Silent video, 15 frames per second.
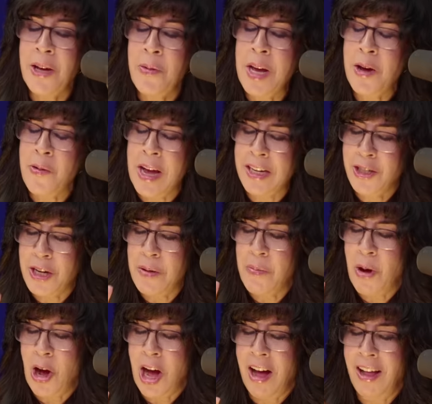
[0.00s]
quick question,
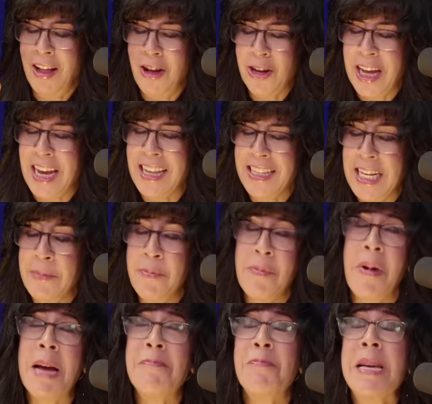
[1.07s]
Paul. Okay, it
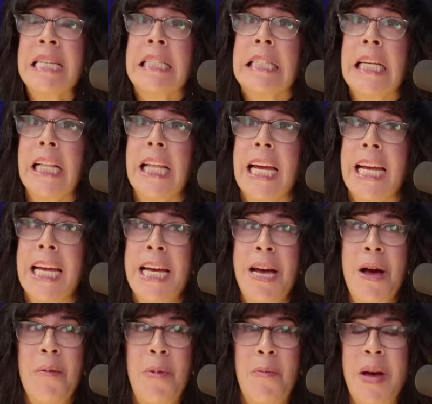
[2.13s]
might be silly,
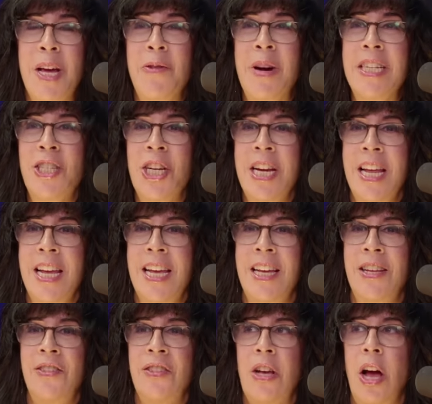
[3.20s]
but my question
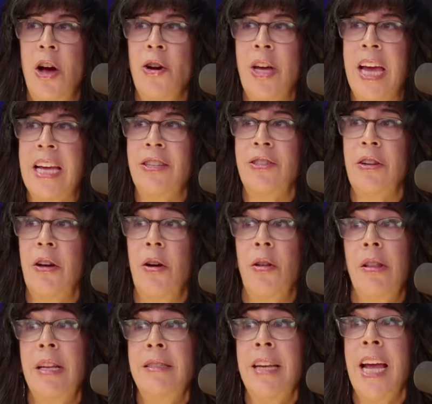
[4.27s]
is, okay, so
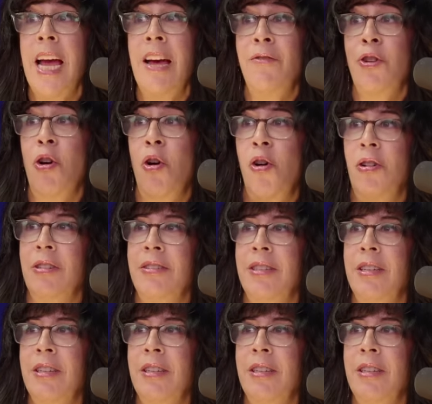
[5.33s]
let's say I have gold.